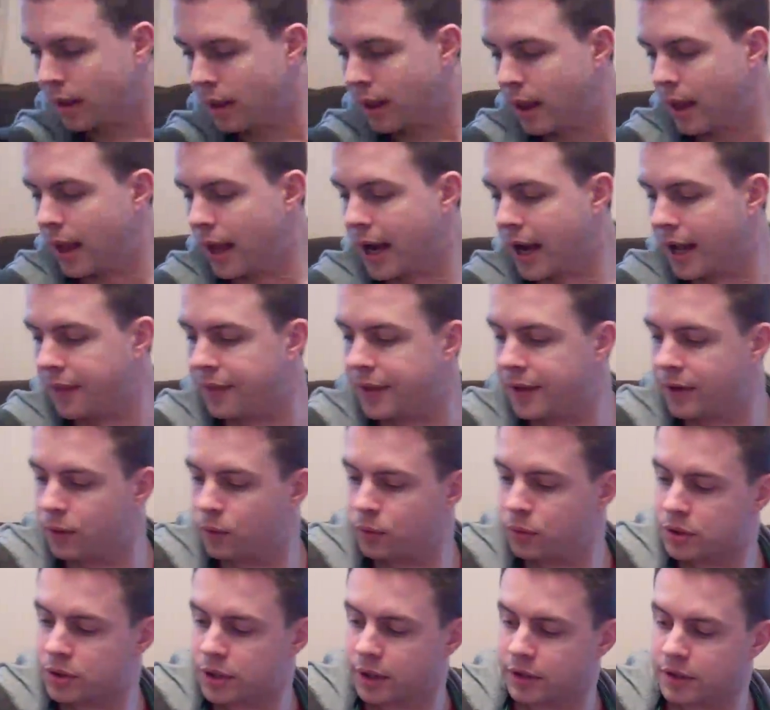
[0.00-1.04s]
And then
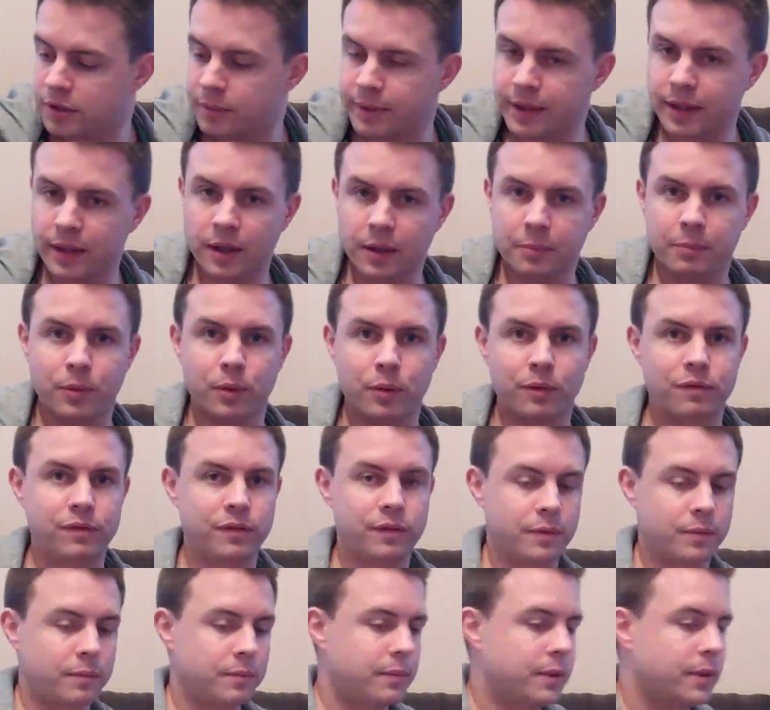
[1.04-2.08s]
also something that I bought
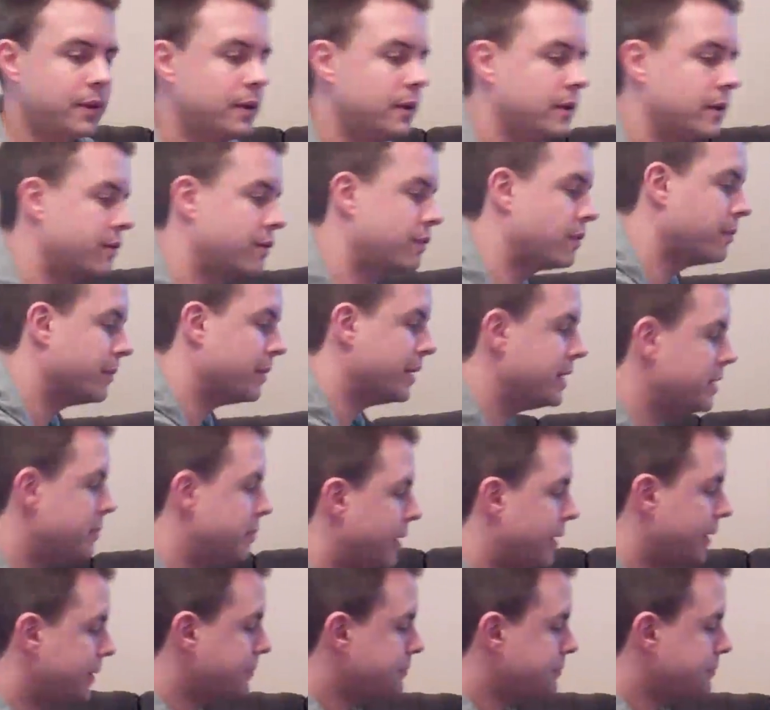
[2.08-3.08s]
from eBay.